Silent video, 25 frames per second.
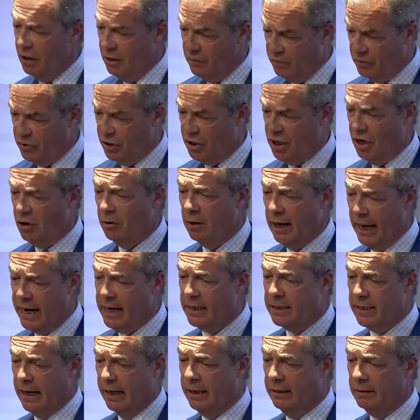the new
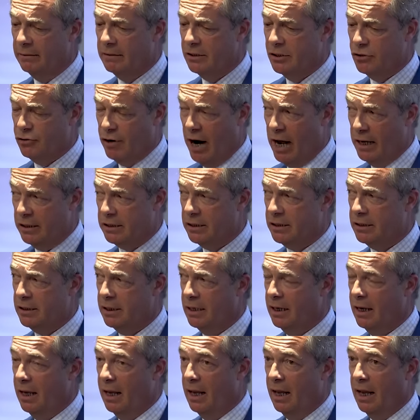leader, Truss,
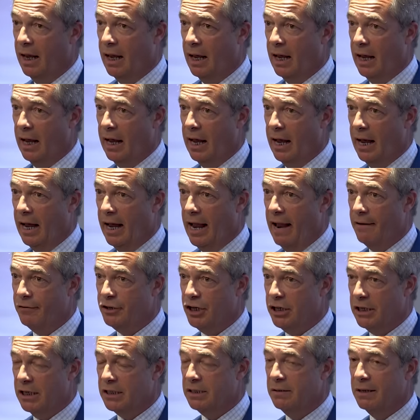if
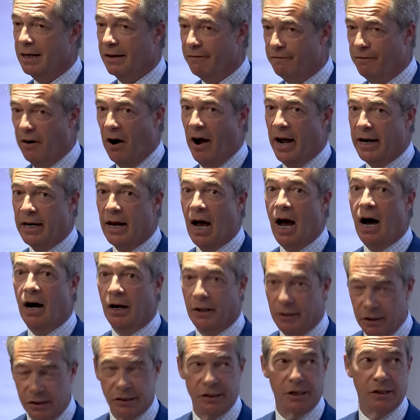she doesn't find
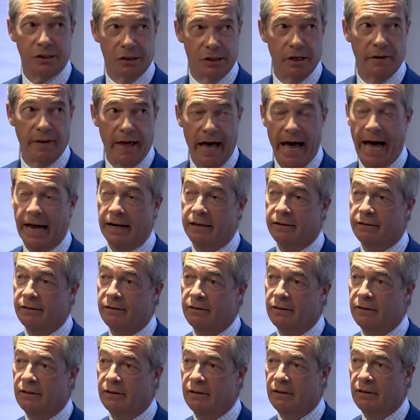answers to that,
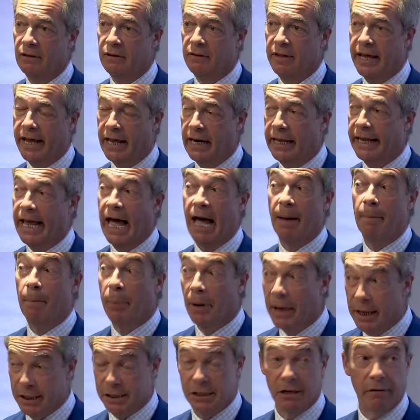they're going to get
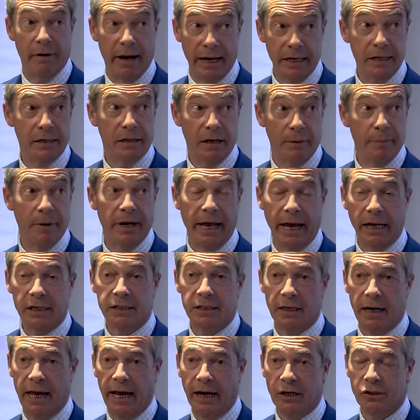obliterated at the
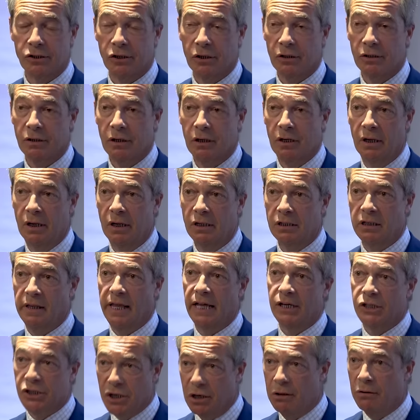next election. So
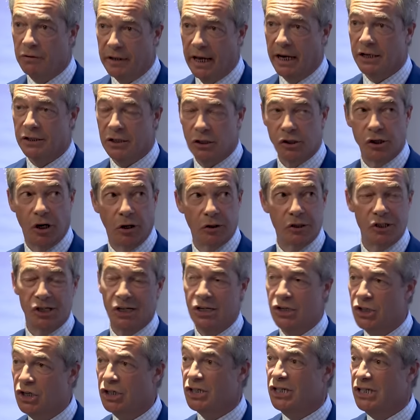there are two things that
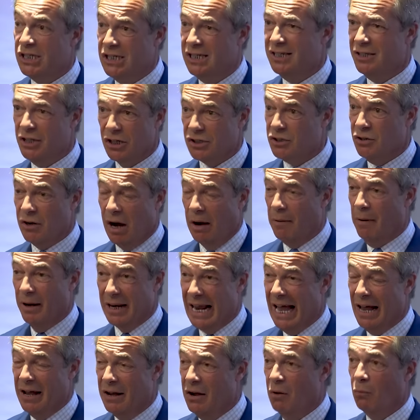Johnson just, just I
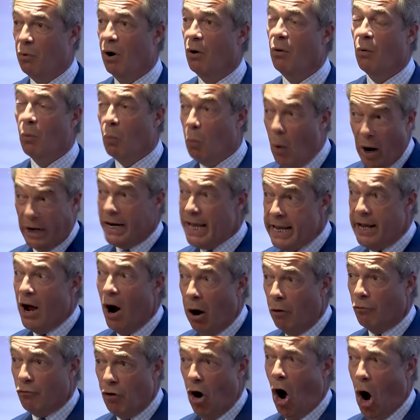mean, well, one he
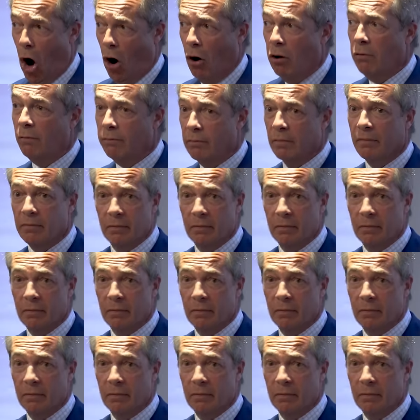got wrong,